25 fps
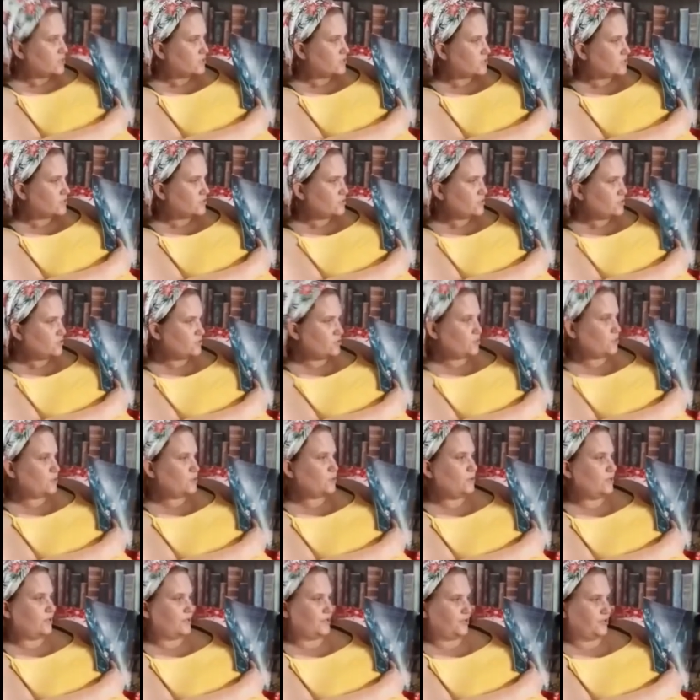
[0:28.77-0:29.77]
Did
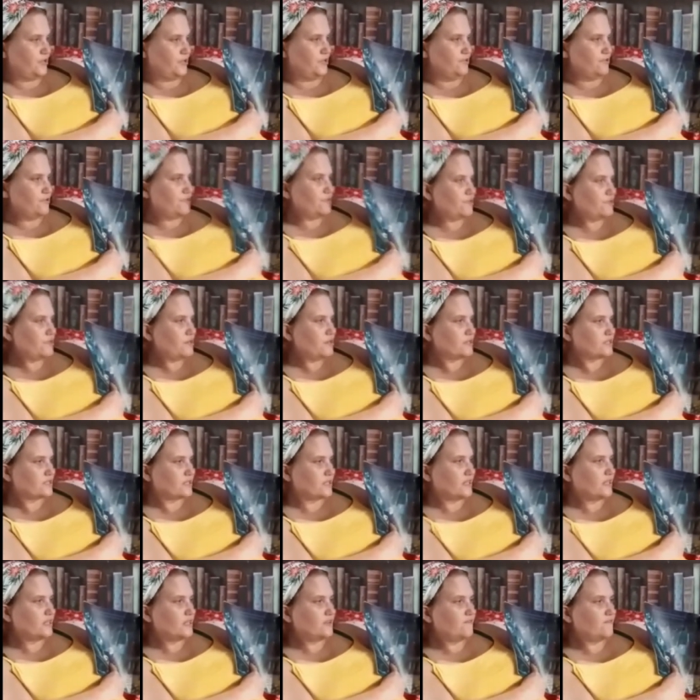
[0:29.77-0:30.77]
you hear?
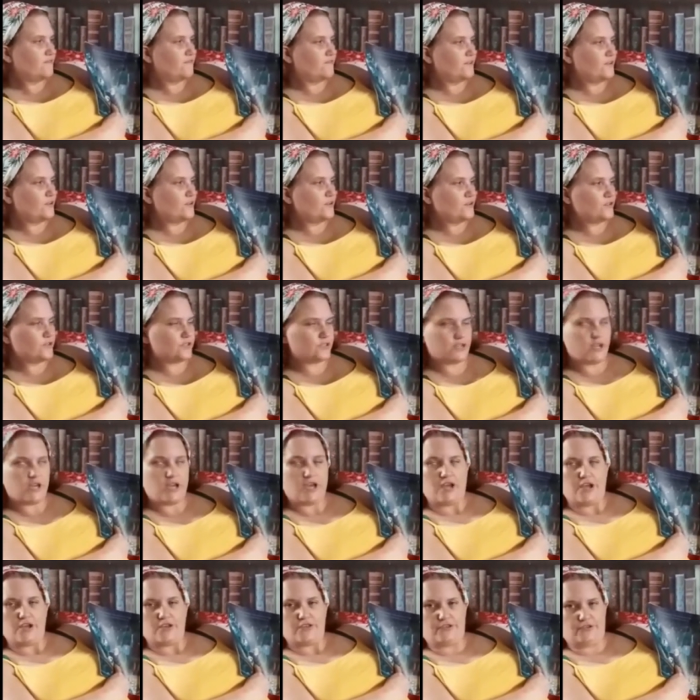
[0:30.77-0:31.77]
said the first.
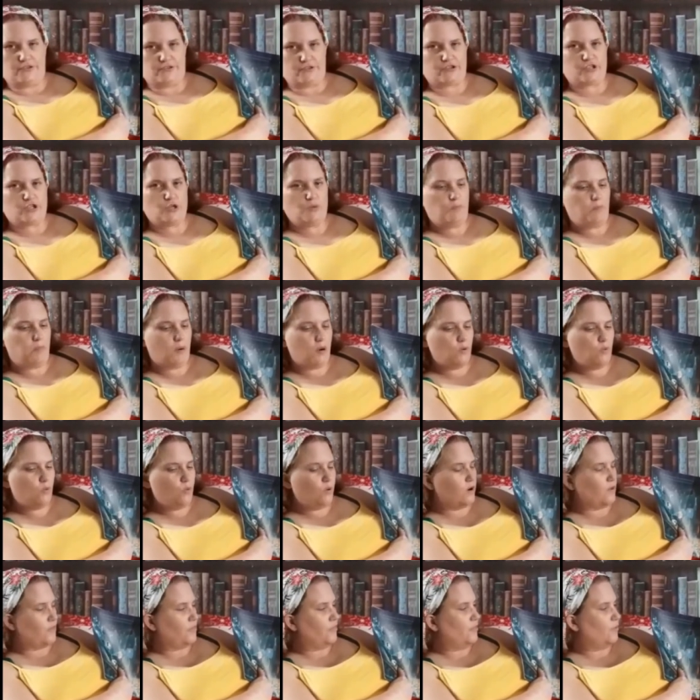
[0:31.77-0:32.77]
There is a boat
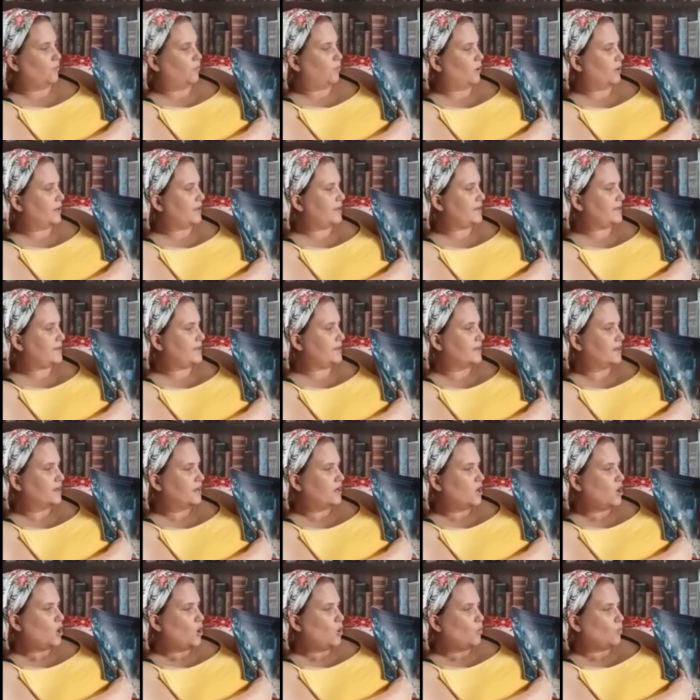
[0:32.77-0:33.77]
on the way
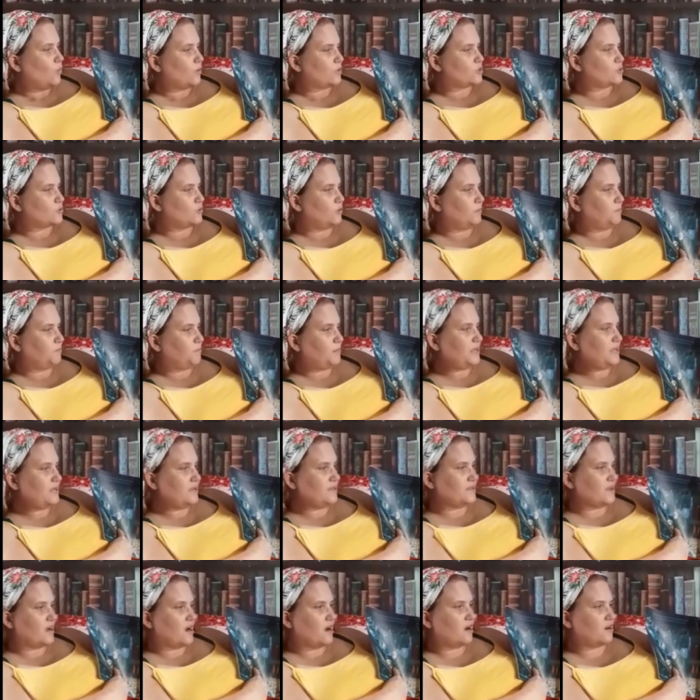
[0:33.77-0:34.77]
which will be in
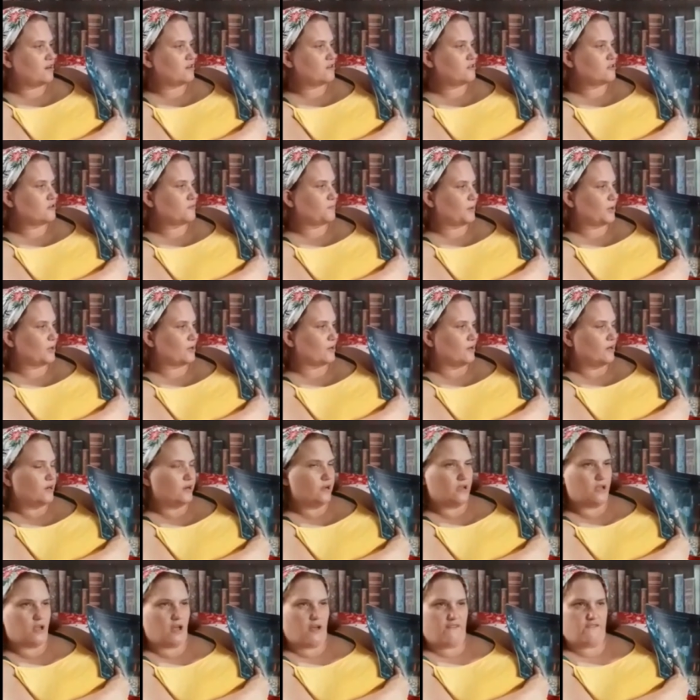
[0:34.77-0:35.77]
the harbour
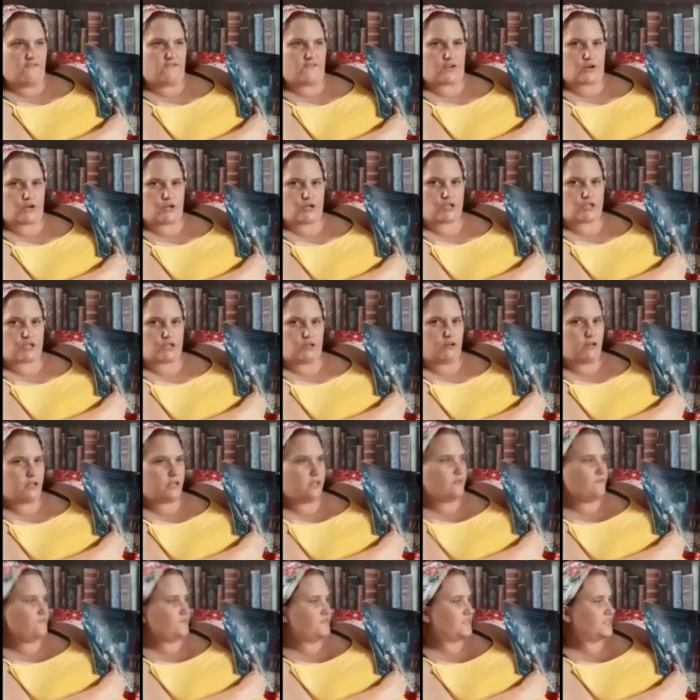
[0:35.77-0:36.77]
First light
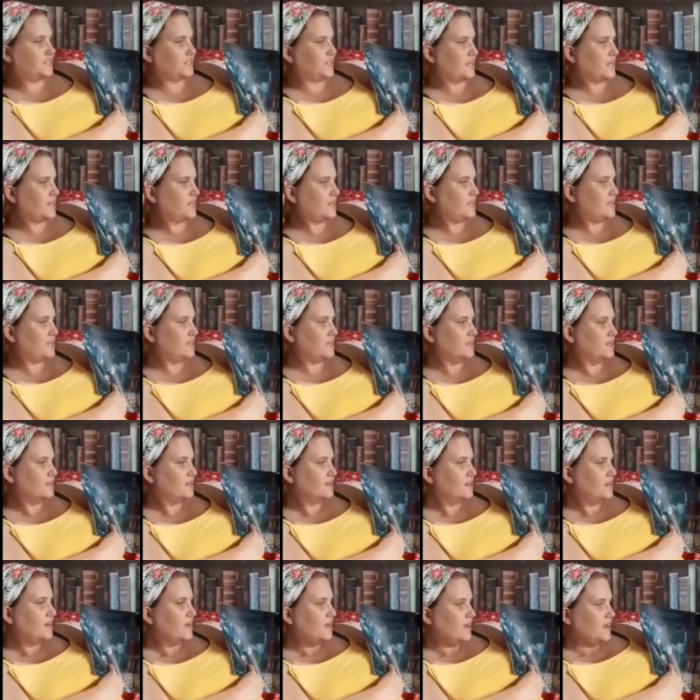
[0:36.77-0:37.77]
of day.
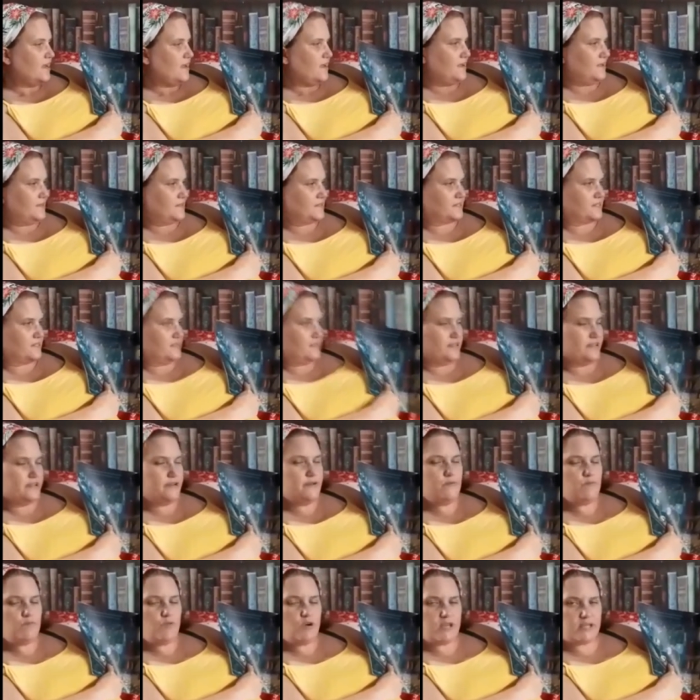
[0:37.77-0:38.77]
It's
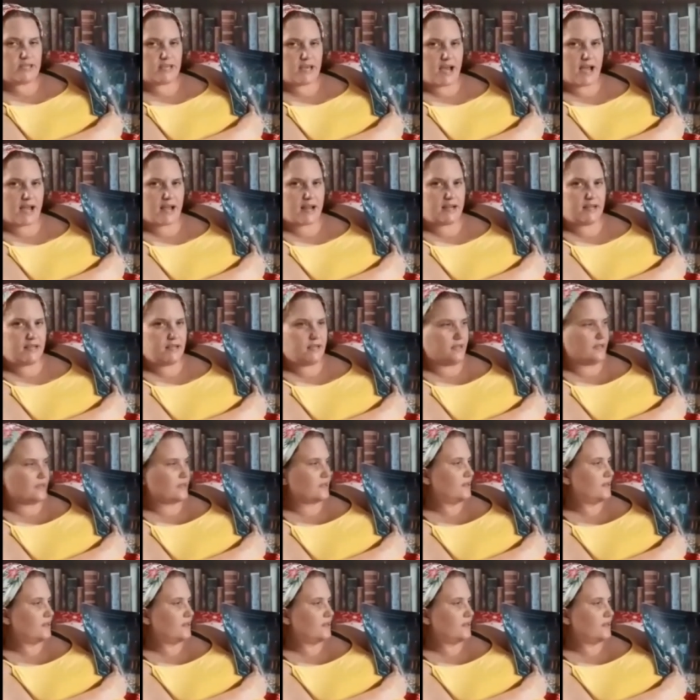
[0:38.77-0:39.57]
laden with haddock.